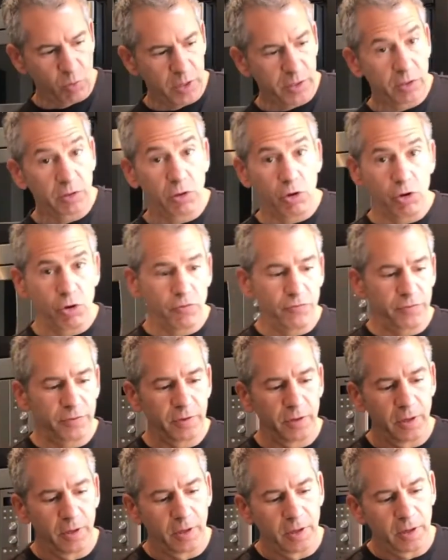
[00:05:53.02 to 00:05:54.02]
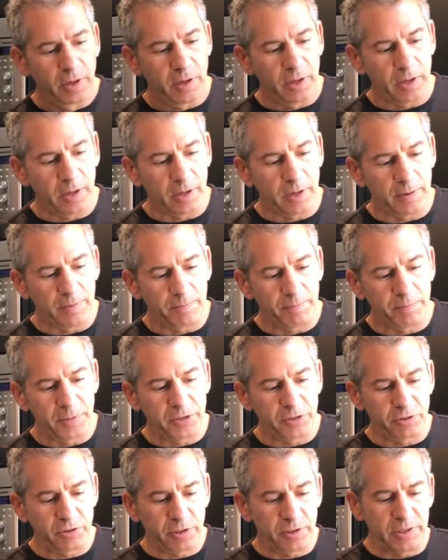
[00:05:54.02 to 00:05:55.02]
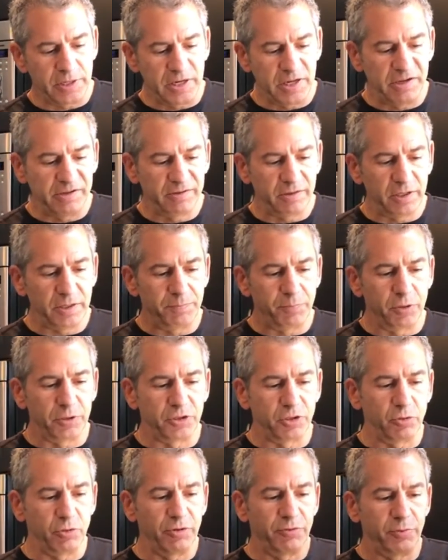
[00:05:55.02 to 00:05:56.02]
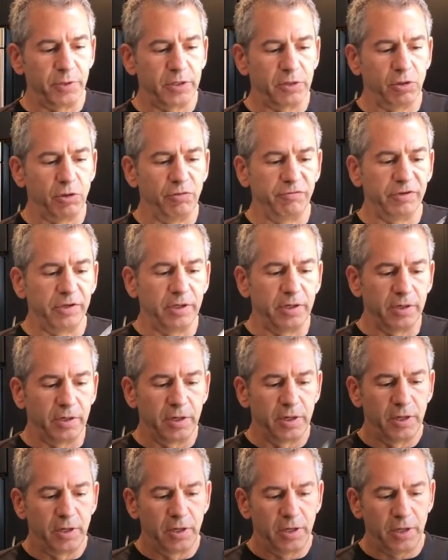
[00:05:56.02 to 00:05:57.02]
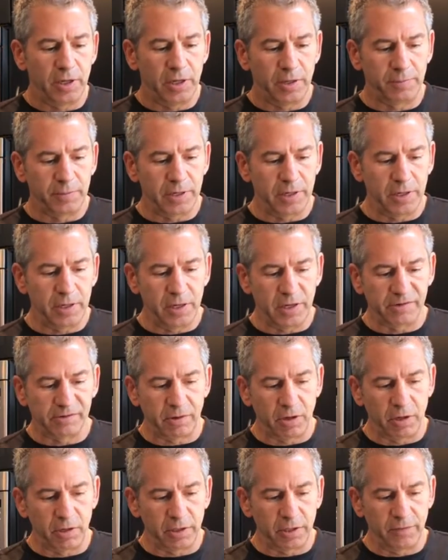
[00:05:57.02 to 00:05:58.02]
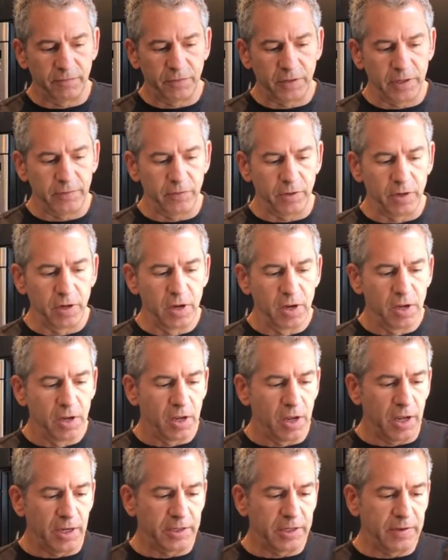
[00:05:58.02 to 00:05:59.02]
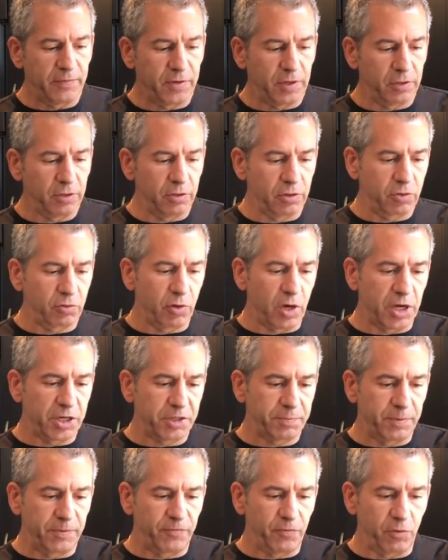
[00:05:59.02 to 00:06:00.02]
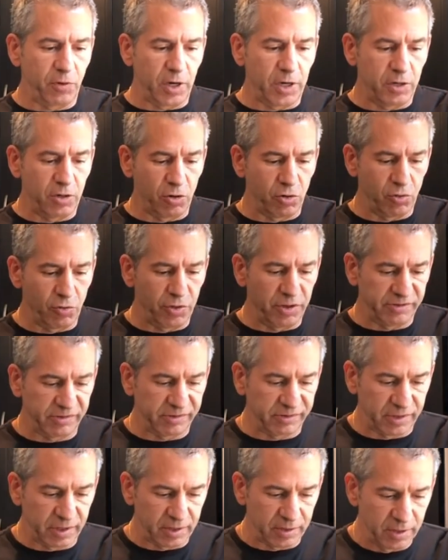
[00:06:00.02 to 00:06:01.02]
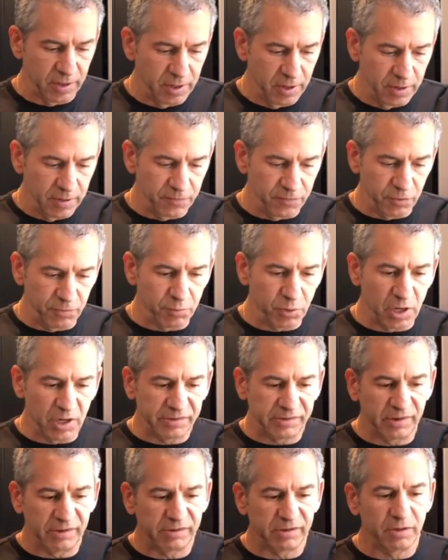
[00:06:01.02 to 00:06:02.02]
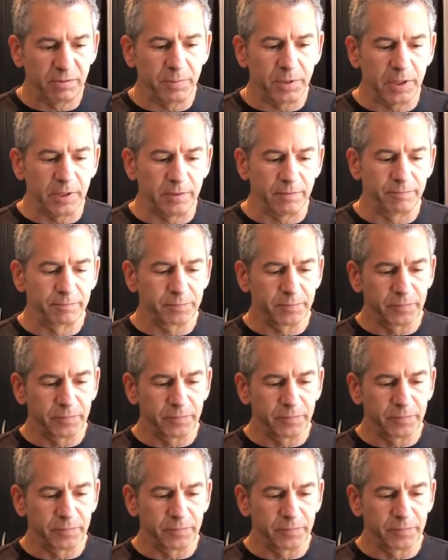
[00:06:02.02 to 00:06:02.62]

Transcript: clove, but you can easily put 2 or 3 cloves in and get a nice garlicky flavor. I give it a little crush before. I know this is a food processor, but